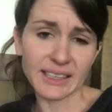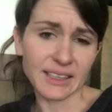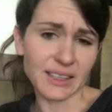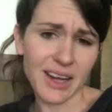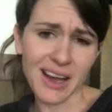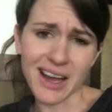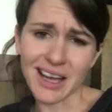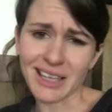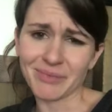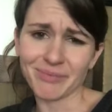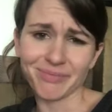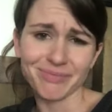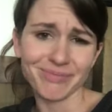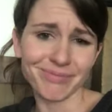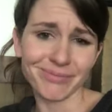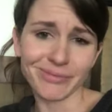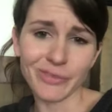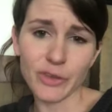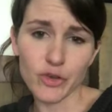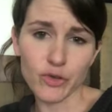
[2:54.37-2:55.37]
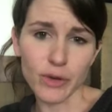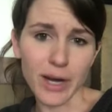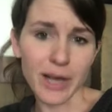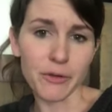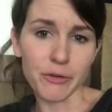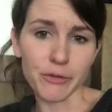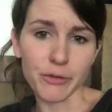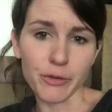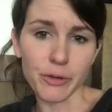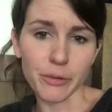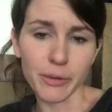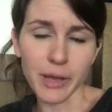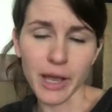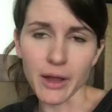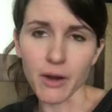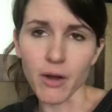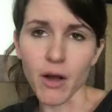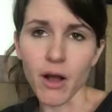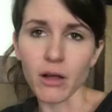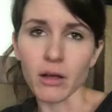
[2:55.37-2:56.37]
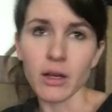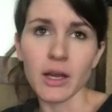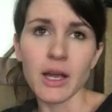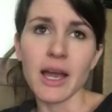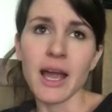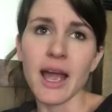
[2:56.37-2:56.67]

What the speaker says: not dreadful at all.